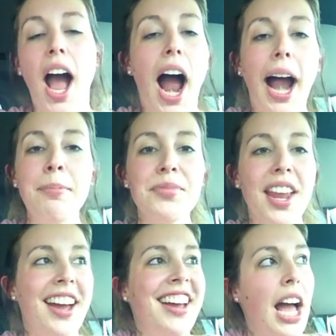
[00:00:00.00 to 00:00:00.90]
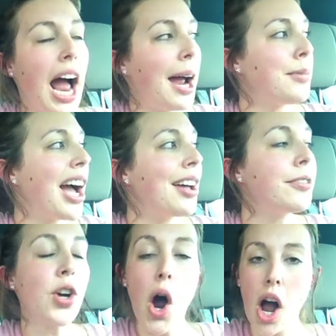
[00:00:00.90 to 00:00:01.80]
i'm i'm kind
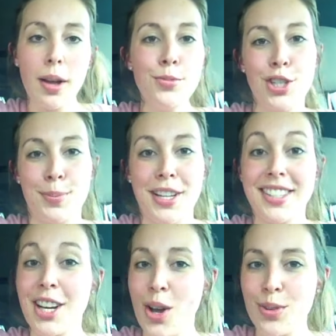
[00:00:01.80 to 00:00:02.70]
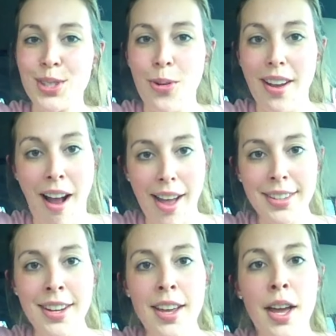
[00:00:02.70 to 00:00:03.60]
of calm just because i know what's going
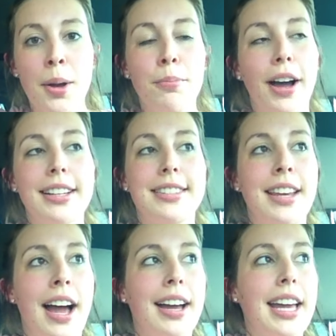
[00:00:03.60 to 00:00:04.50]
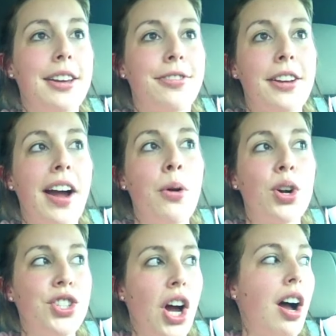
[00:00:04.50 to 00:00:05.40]
on but uh, if, if i were
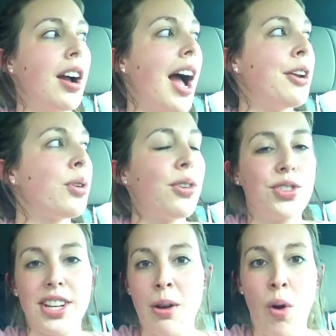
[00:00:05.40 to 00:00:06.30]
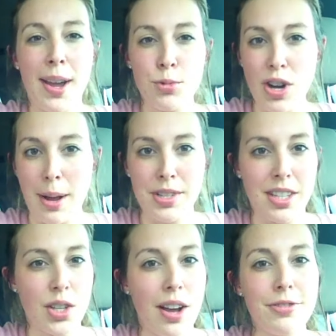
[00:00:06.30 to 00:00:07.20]
a dog i don't understand why i'm trapped in
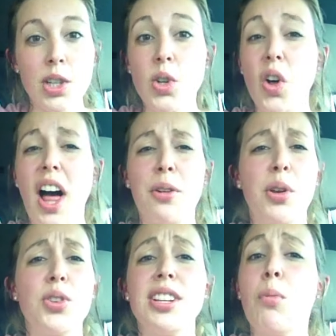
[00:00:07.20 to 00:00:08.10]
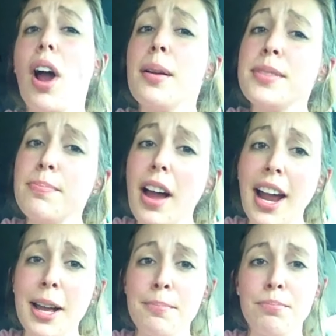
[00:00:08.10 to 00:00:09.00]
this hot vehicle i don't understand why i'm
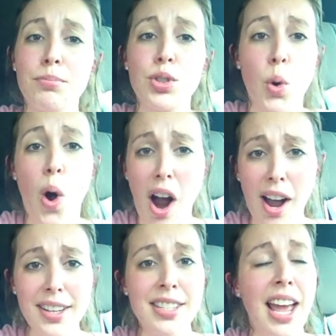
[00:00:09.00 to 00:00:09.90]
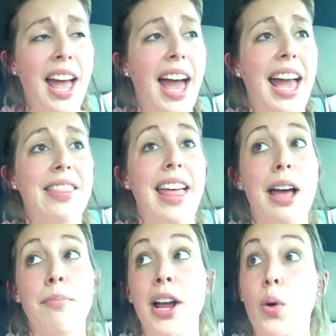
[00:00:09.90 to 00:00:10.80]
i am so hot and
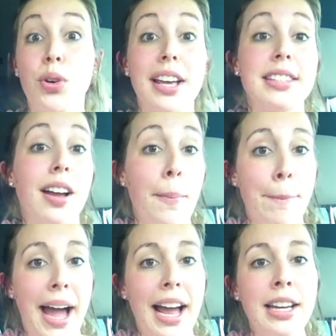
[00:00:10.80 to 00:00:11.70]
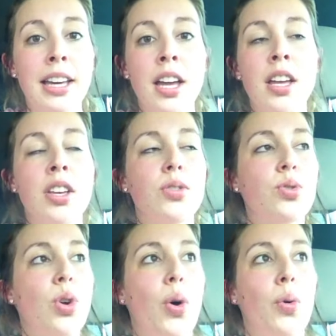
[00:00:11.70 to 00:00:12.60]
that my owner hasn't come back
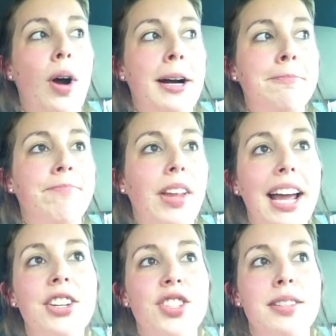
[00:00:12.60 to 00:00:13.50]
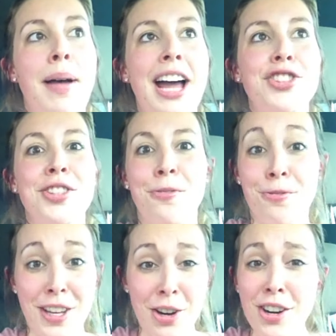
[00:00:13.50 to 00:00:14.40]
so um, i can just imagine the
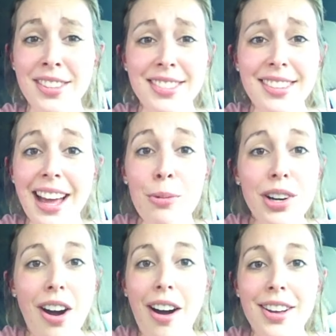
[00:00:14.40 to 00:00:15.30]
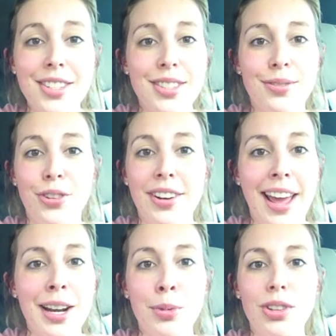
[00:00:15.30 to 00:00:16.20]
fear that that would cause for an
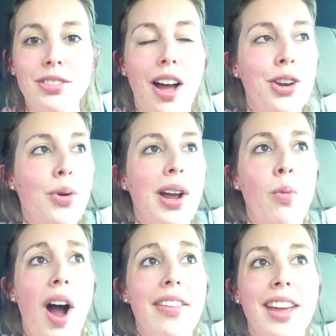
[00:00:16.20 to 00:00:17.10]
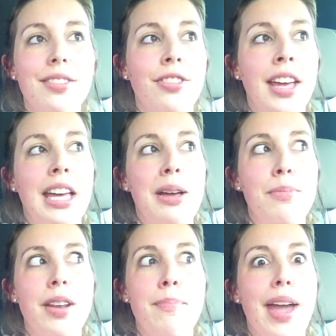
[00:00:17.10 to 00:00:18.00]
animal not knowing why they've
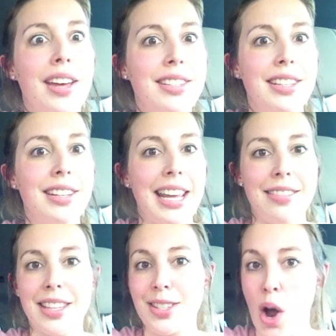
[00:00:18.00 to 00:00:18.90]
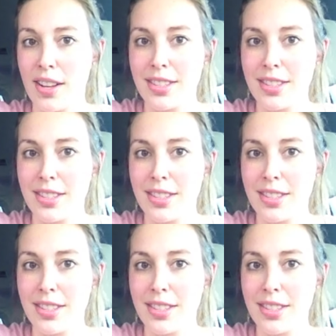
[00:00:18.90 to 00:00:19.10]
been abandoned in this hot